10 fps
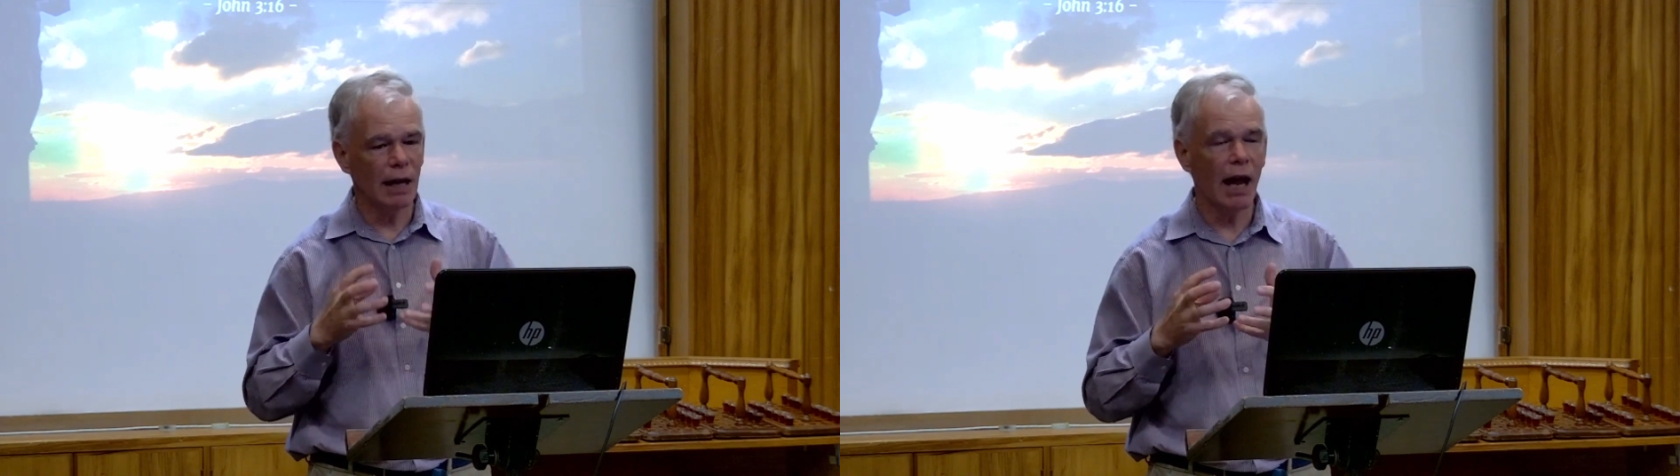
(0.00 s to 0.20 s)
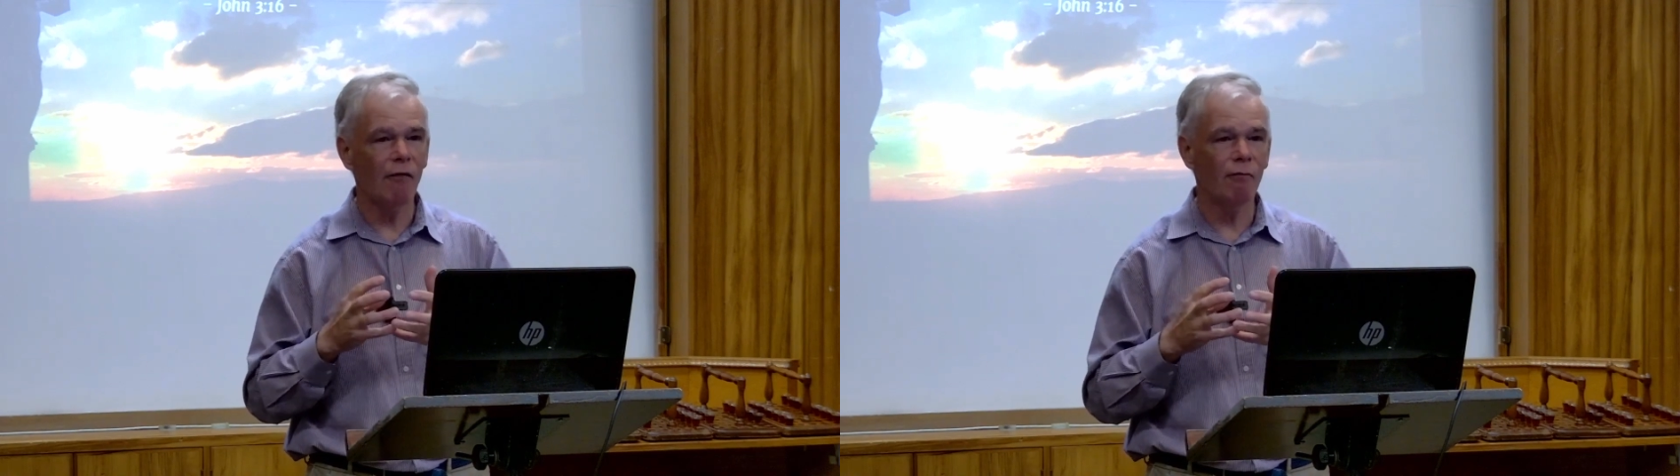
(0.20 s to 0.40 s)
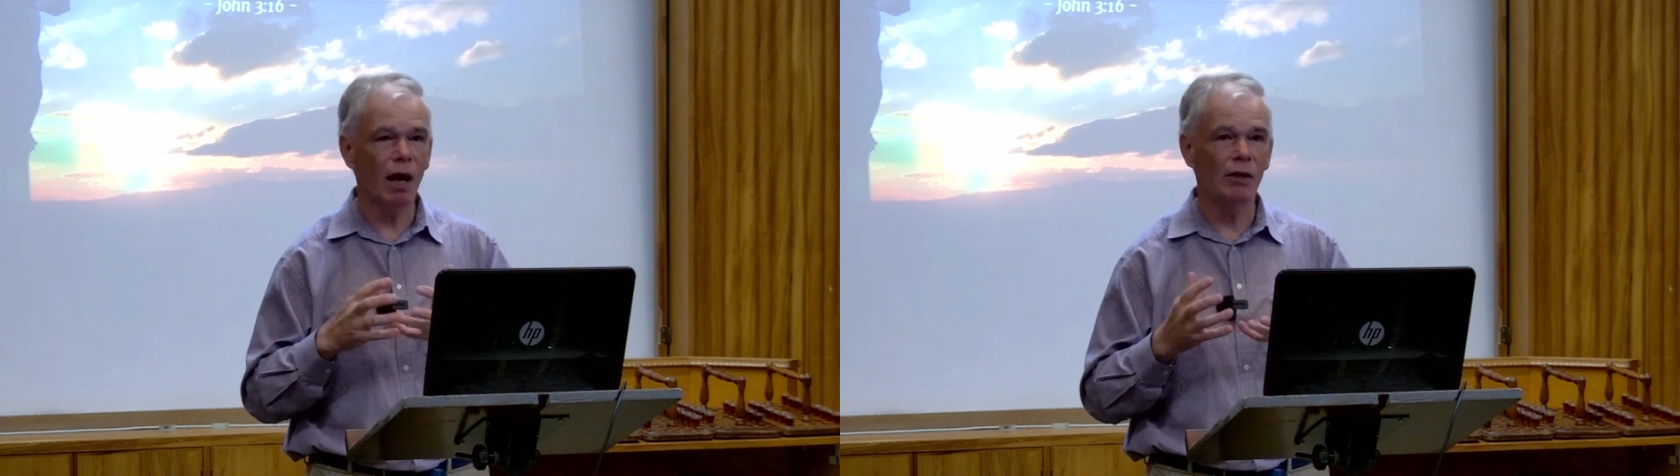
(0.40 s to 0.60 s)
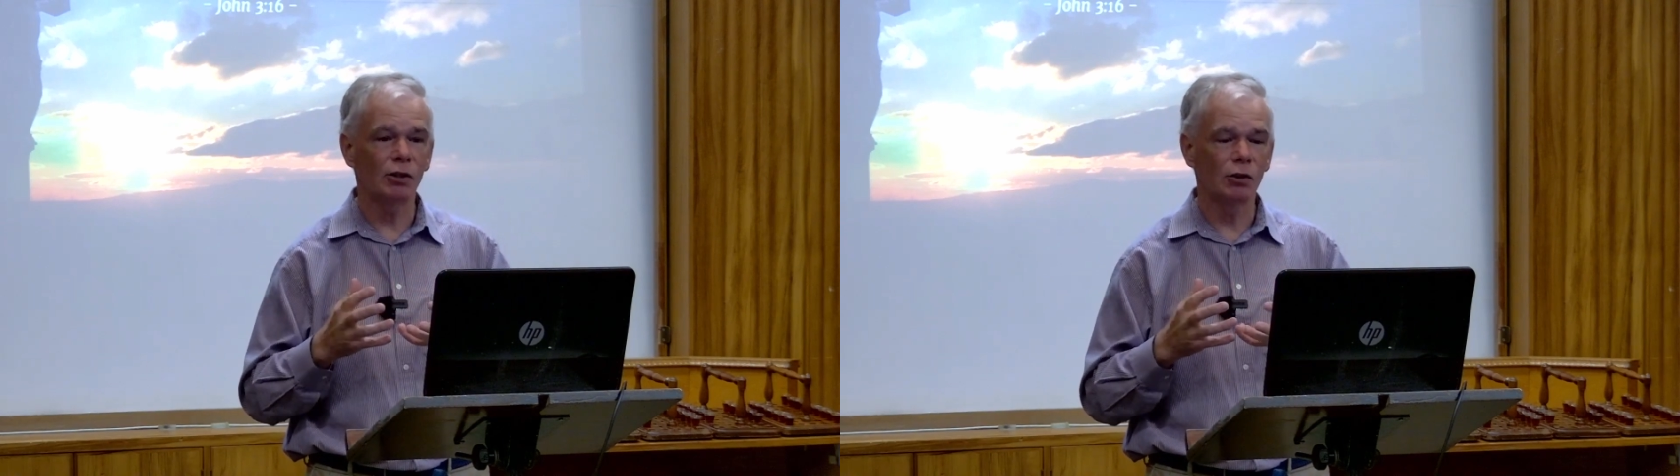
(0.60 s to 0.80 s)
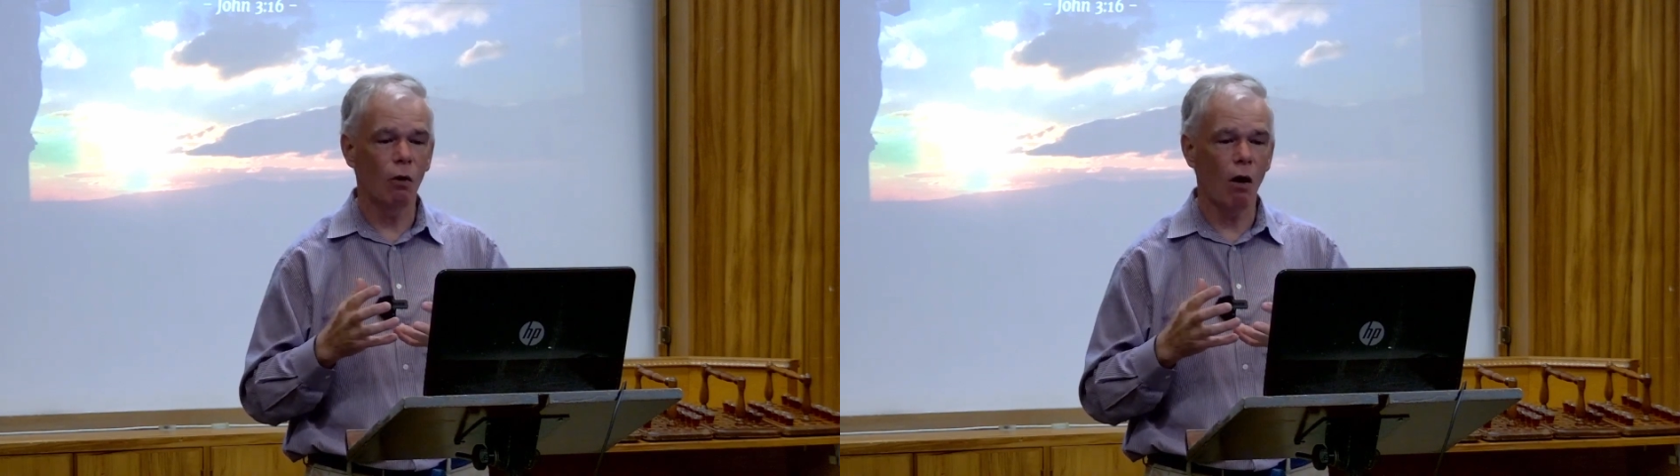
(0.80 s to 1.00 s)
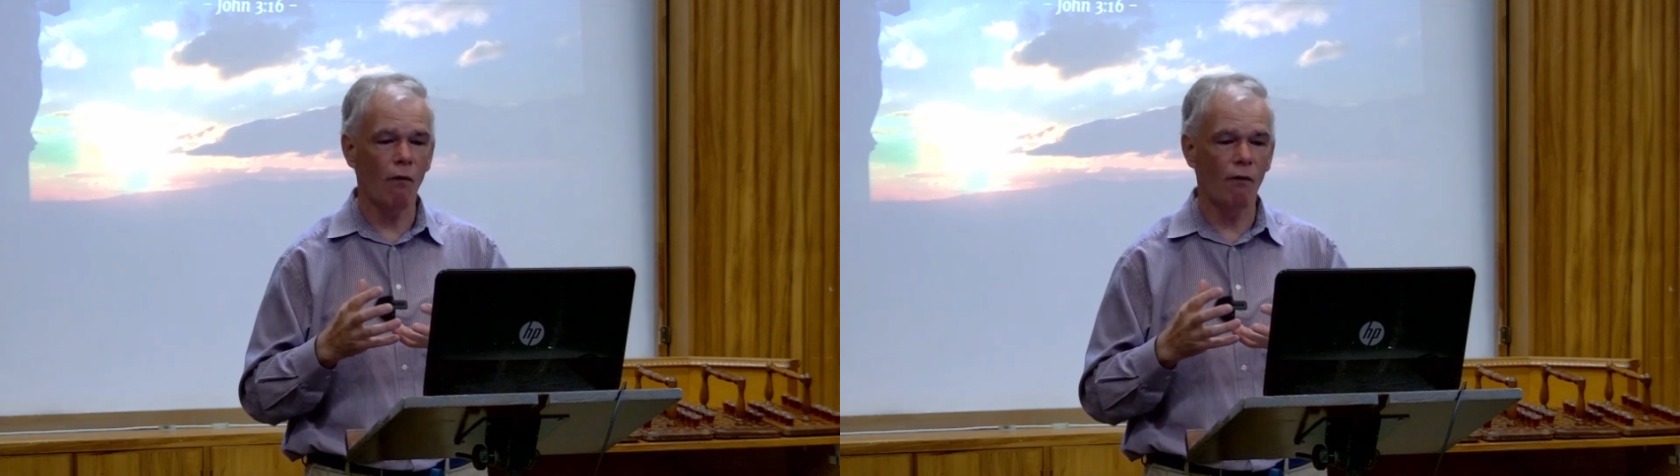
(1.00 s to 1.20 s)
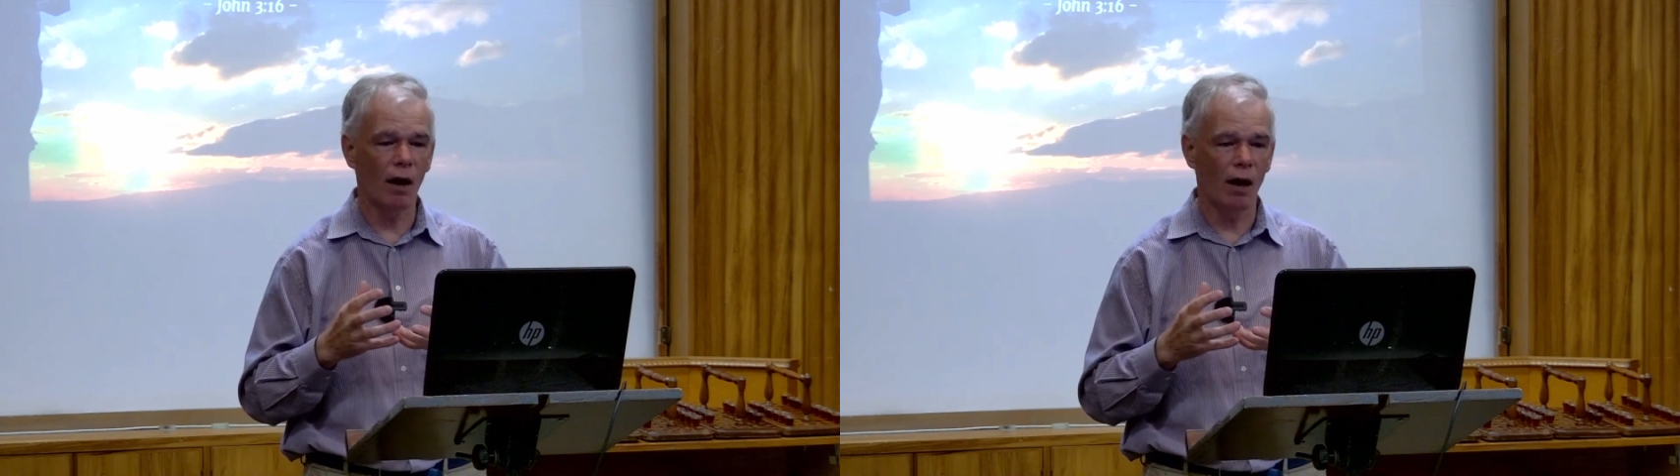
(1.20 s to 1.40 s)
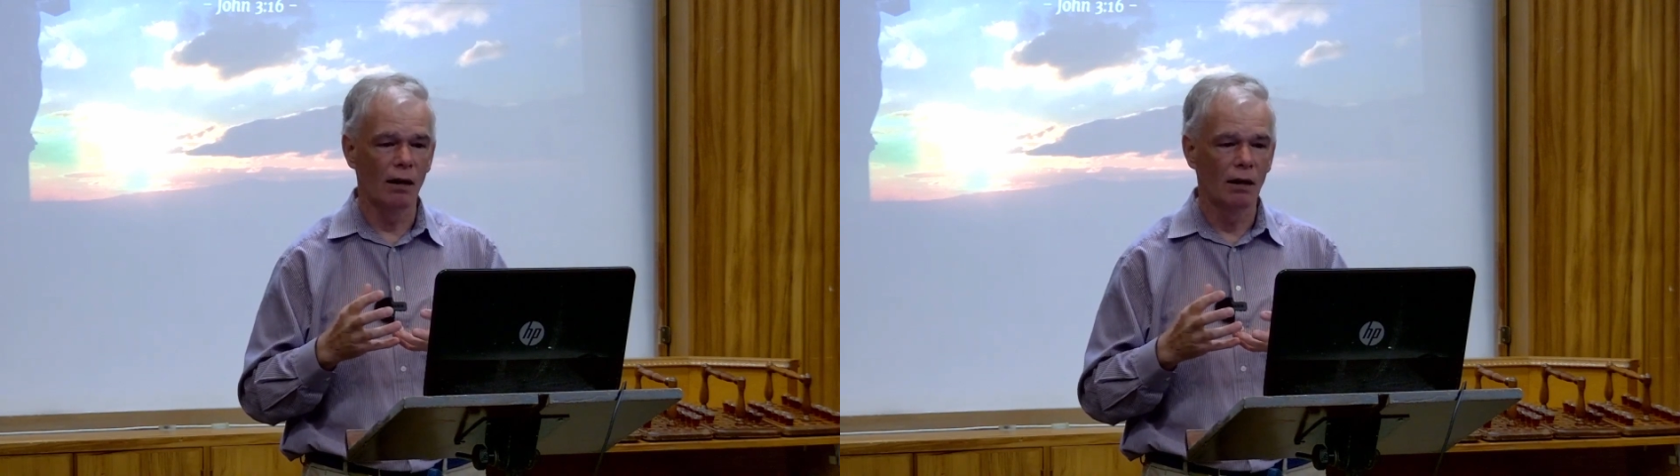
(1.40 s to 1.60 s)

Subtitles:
have much to offer.